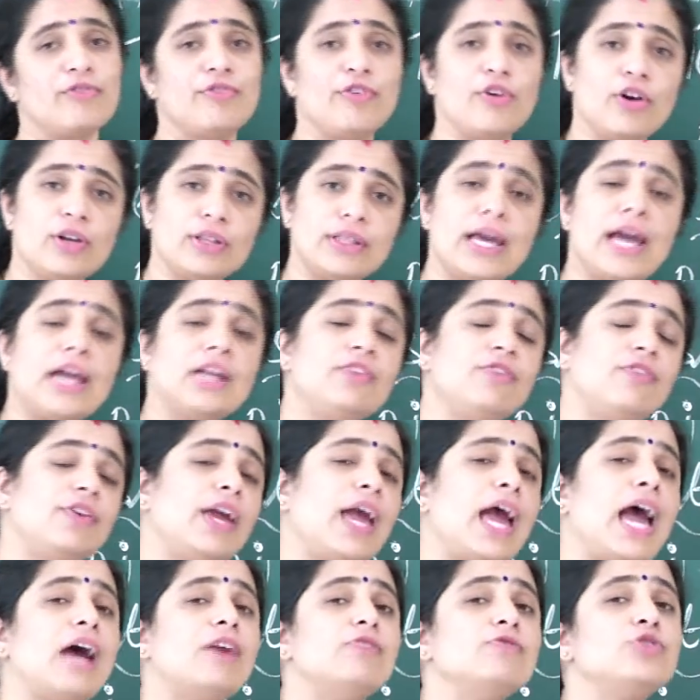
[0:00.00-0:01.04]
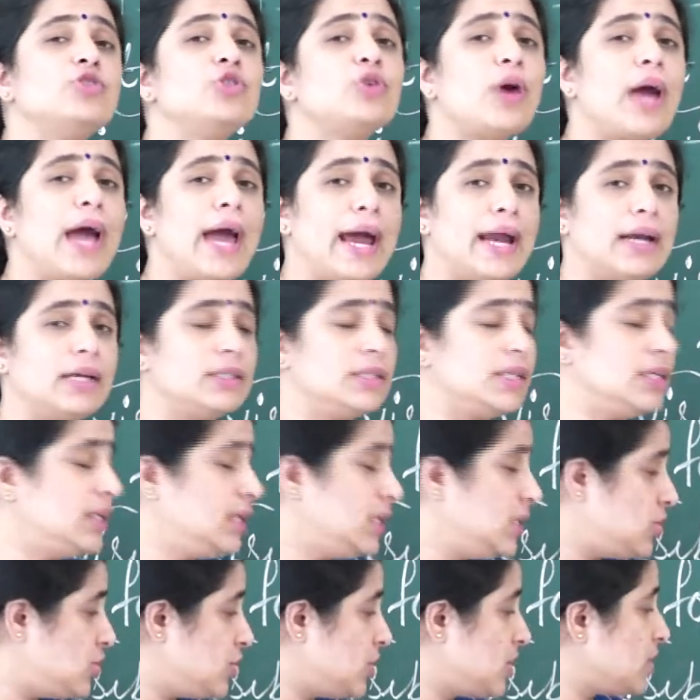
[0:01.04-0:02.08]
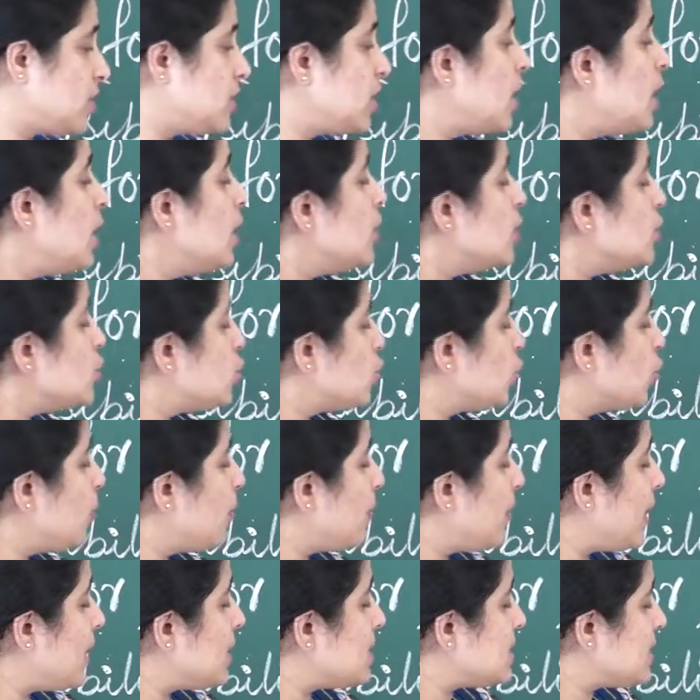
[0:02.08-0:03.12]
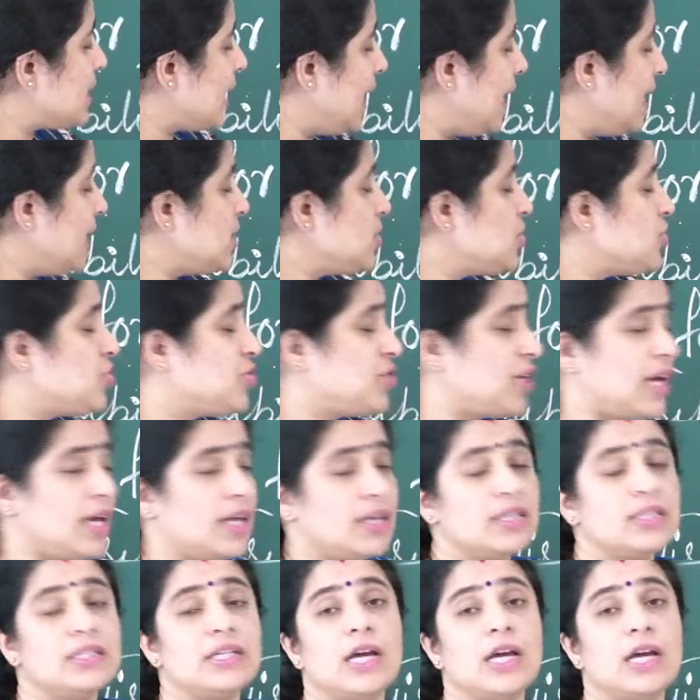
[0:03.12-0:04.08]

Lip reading: For that we have to add the digit. 2 plus 8, 10.